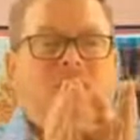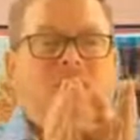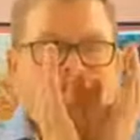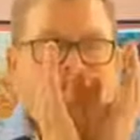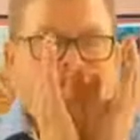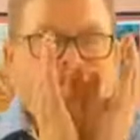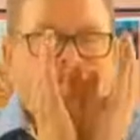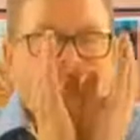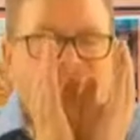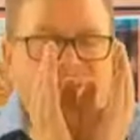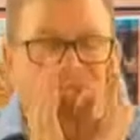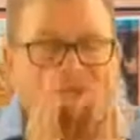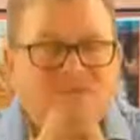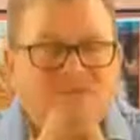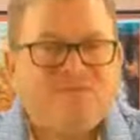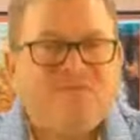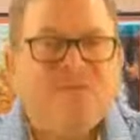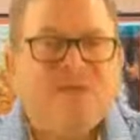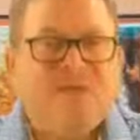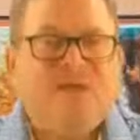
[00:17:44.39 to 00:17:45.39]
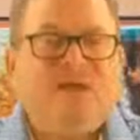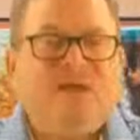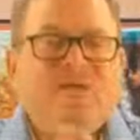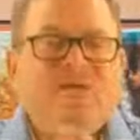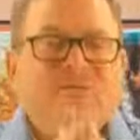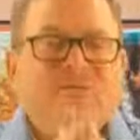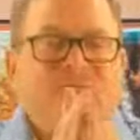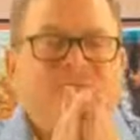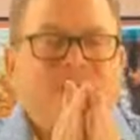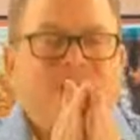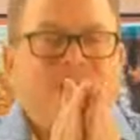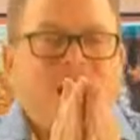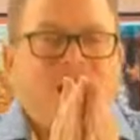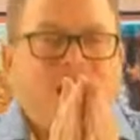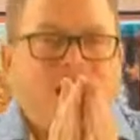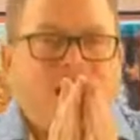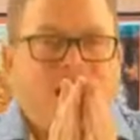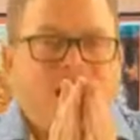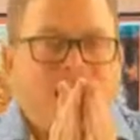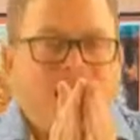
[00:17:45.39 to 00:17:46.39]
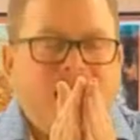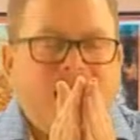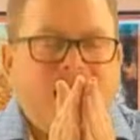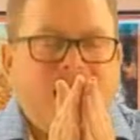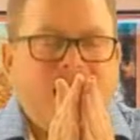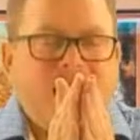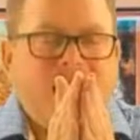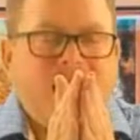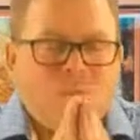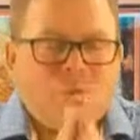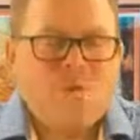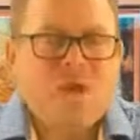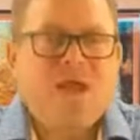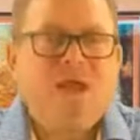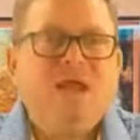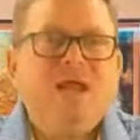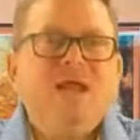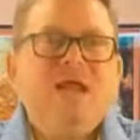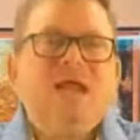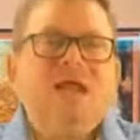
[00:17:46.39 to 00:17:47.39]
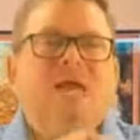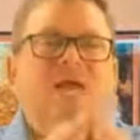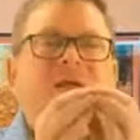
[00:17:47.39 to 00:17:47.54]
delivering and creating